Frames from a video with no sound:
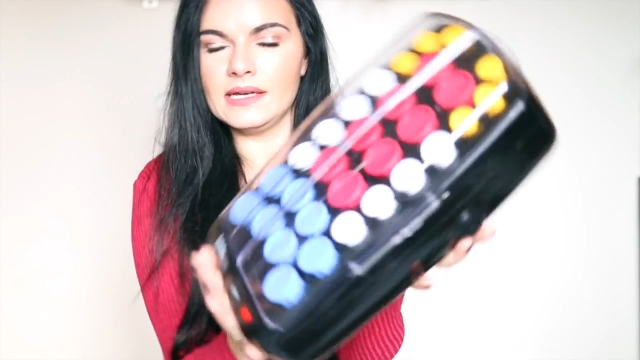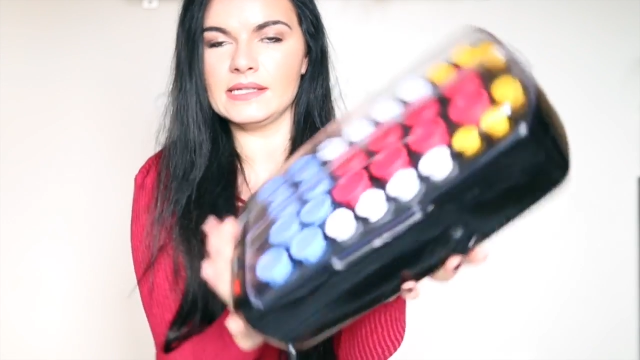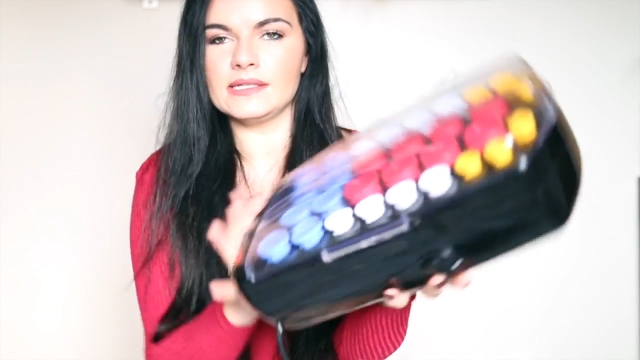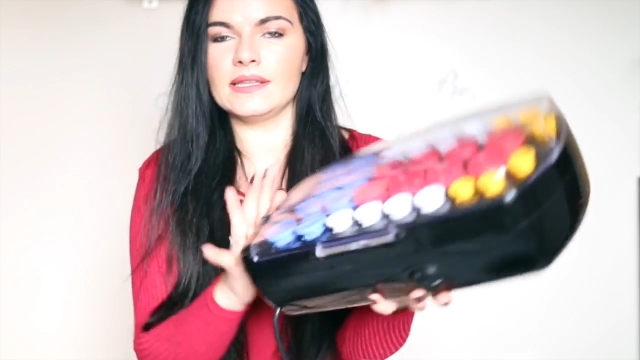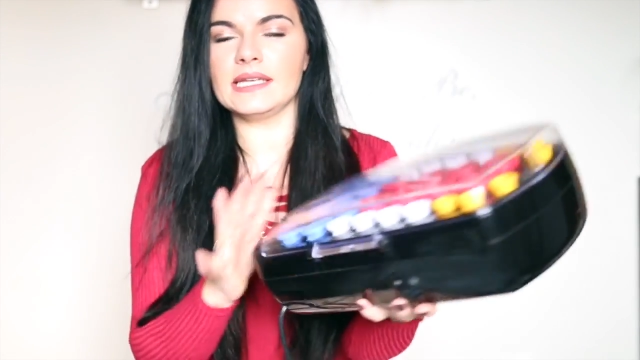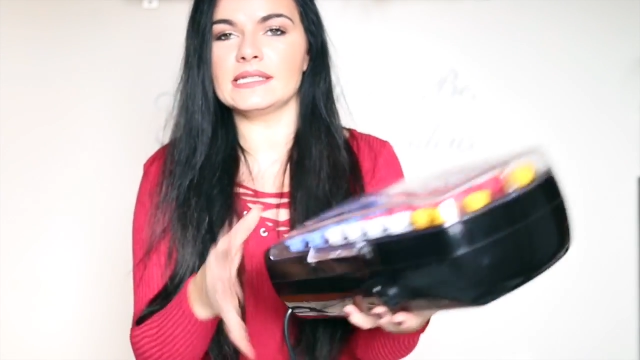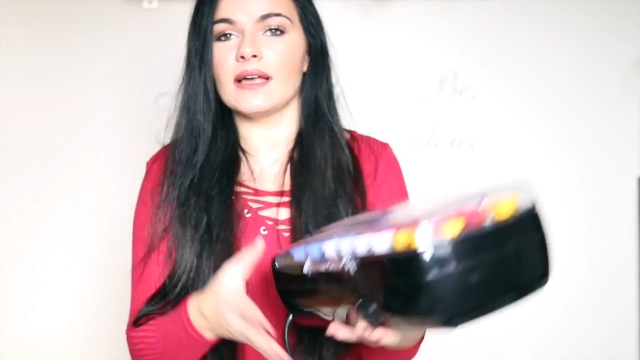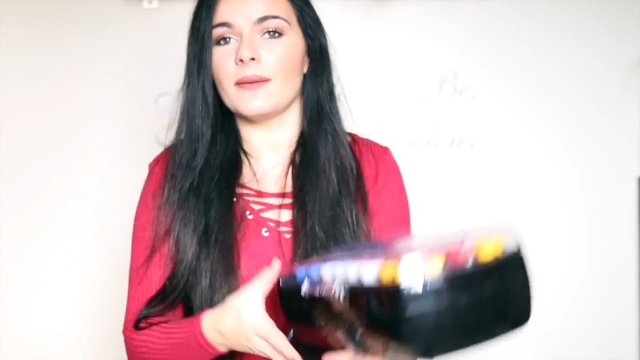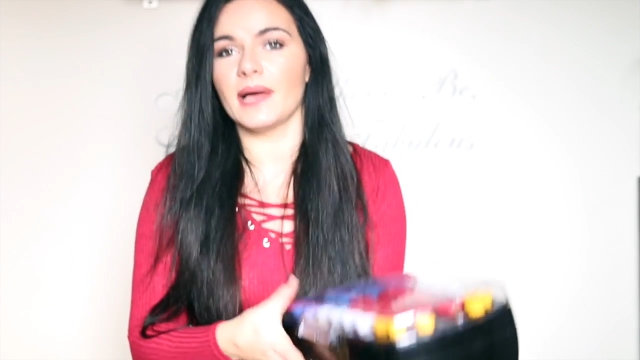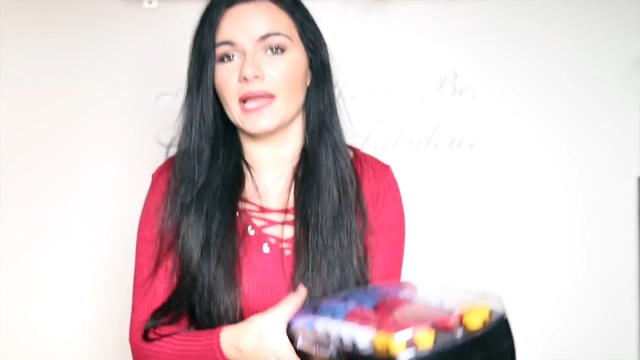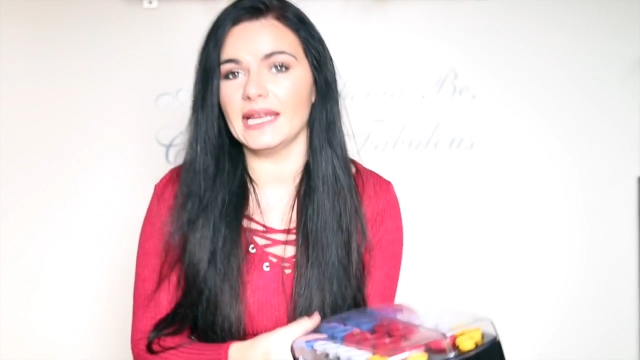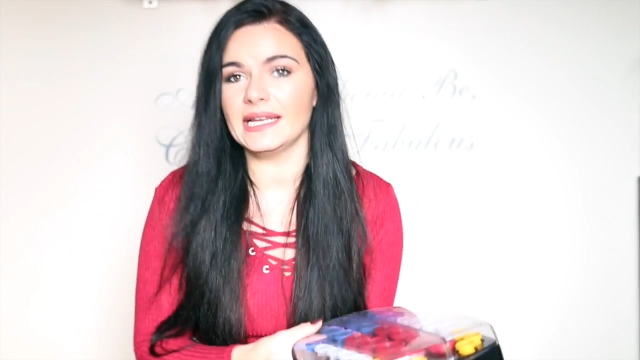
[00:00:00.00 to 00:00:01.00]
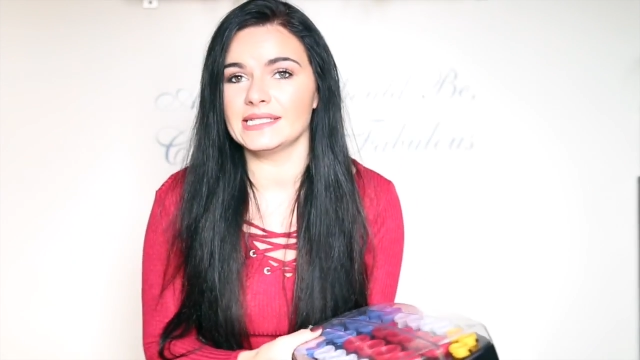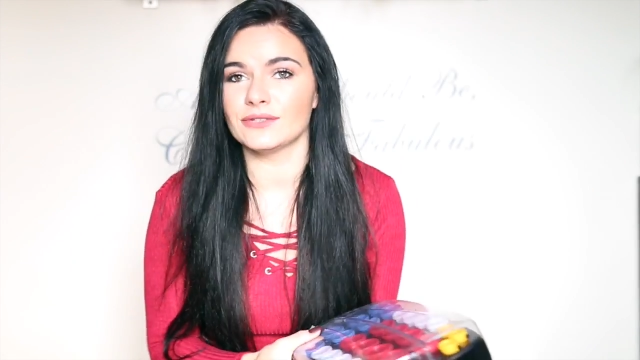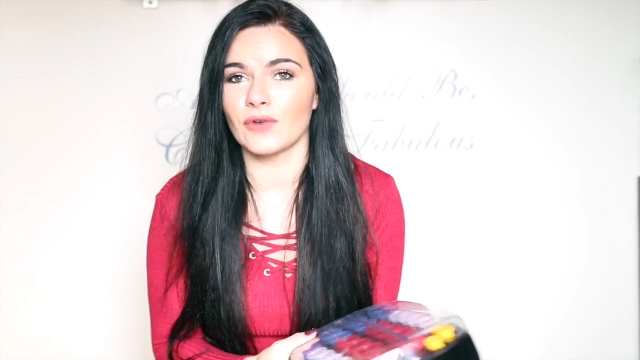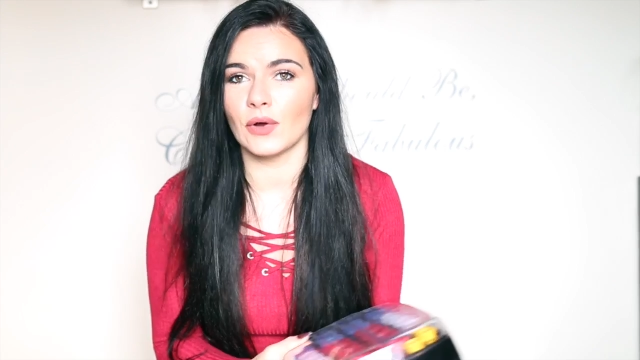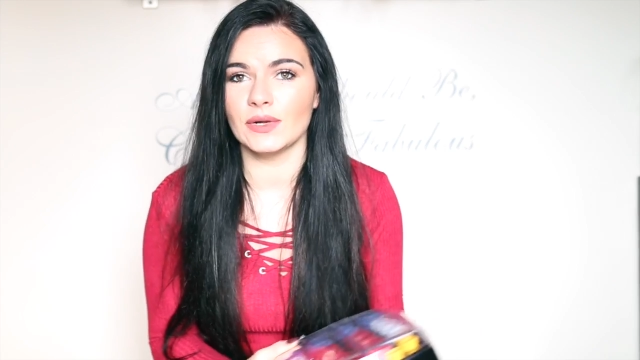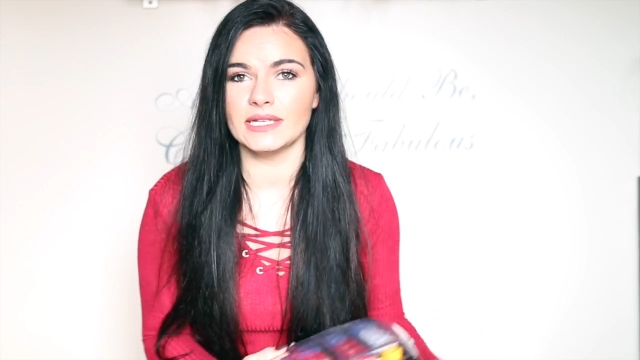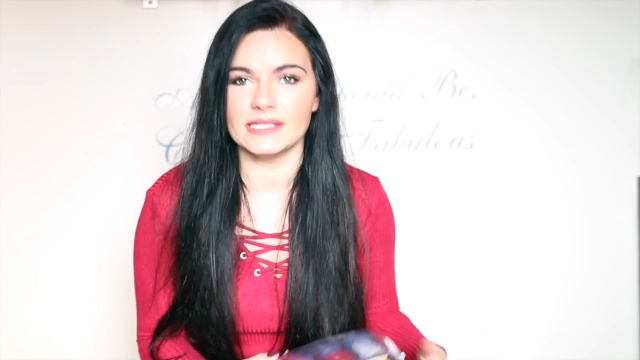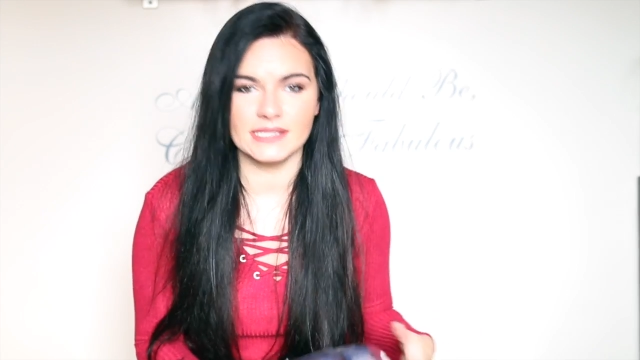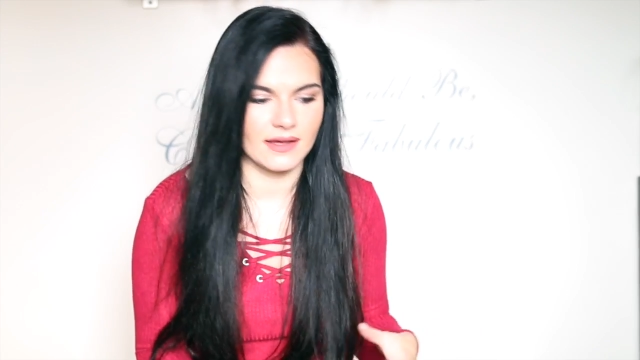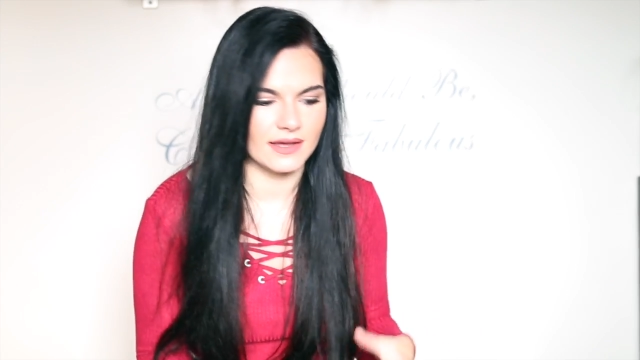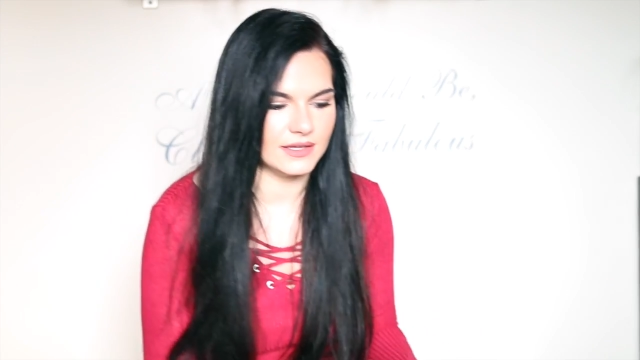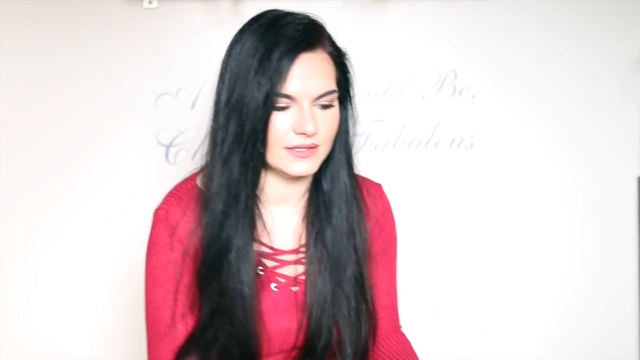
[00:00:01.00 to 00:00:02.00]
So these are my heated rollers.
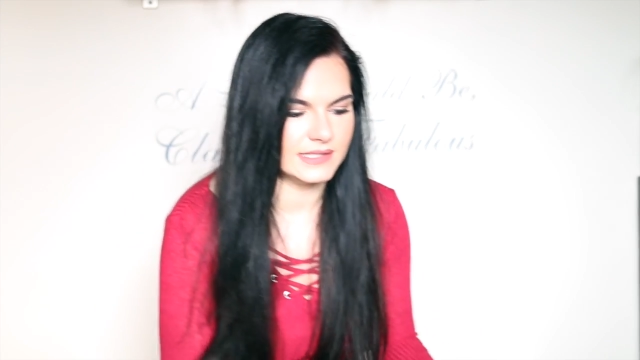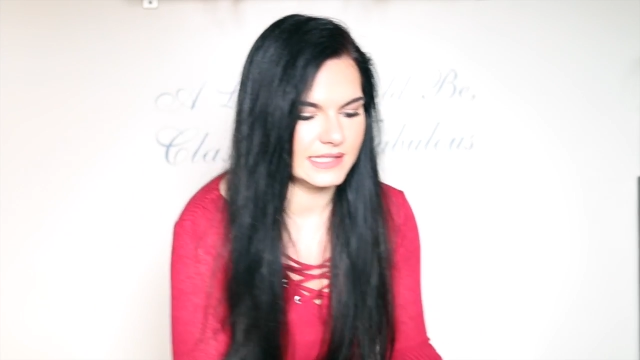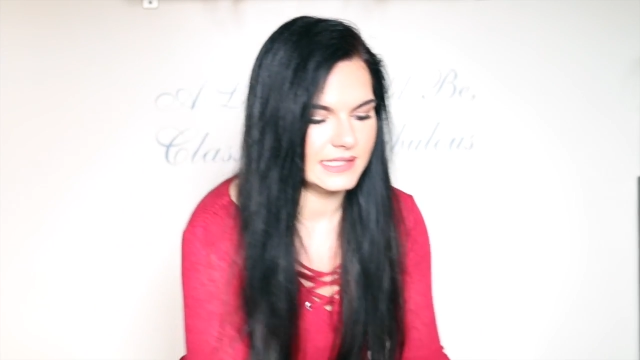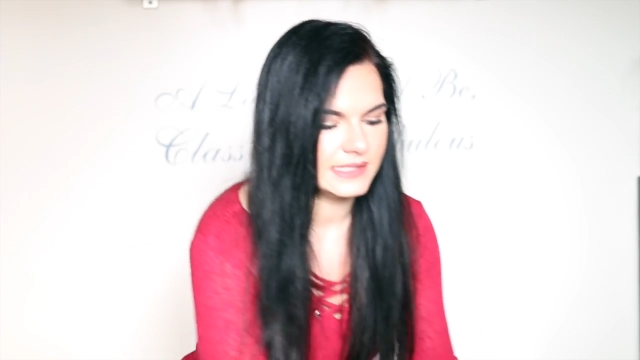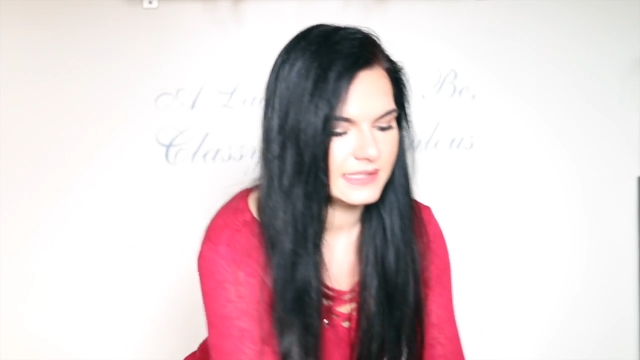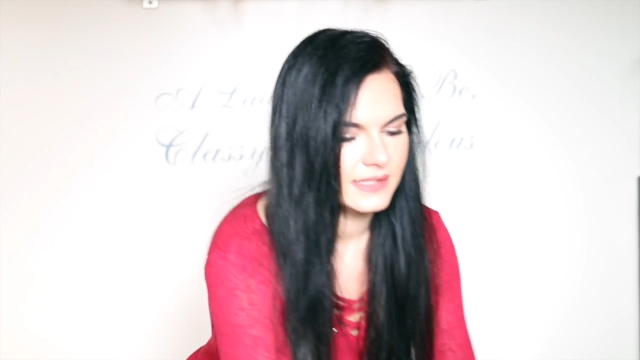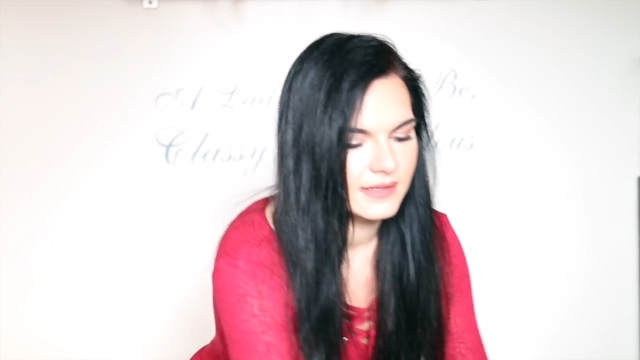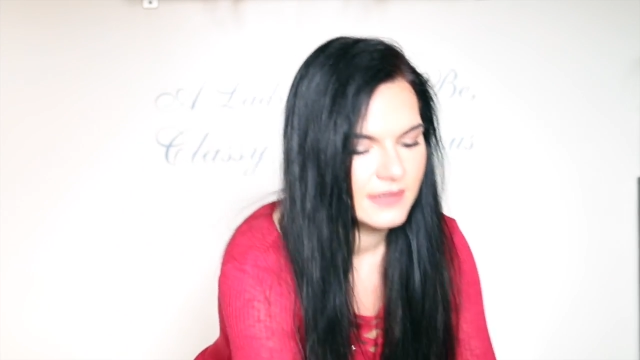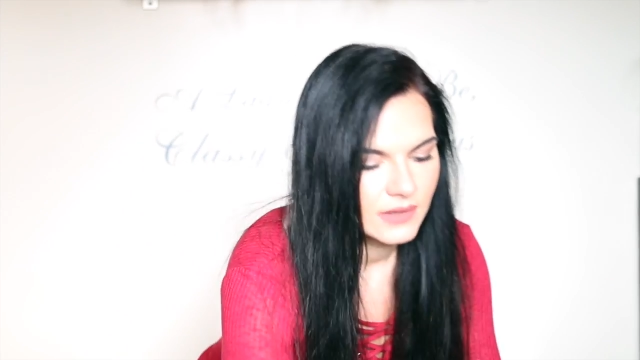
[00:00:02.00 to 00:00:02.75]
I use these